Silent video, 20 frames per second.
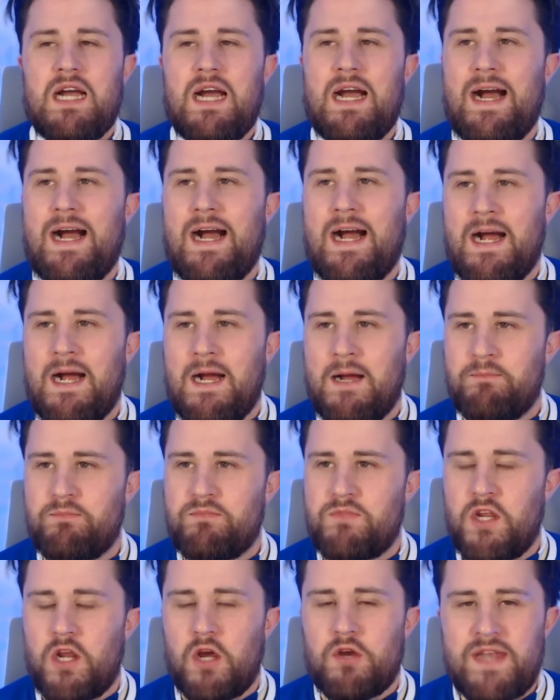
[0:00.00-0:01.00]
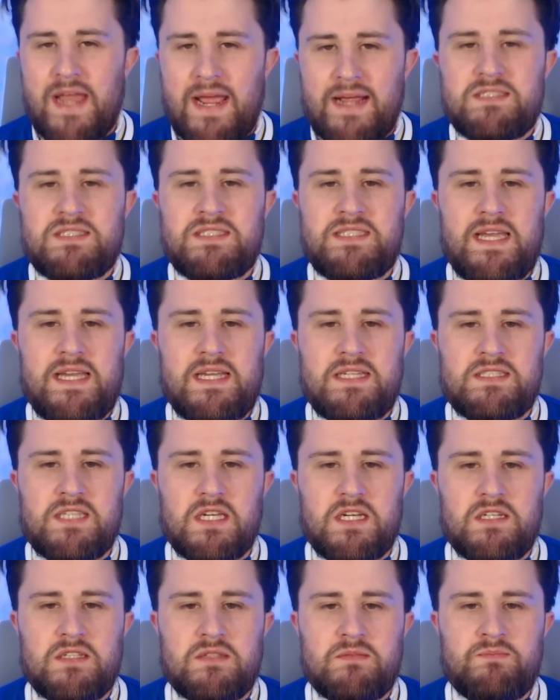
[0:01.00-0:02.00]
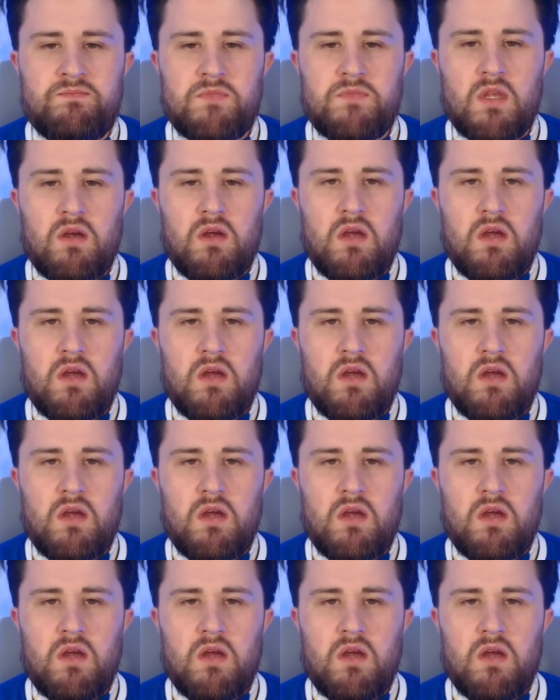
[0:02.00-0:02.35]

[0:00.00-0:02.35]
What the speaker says: next season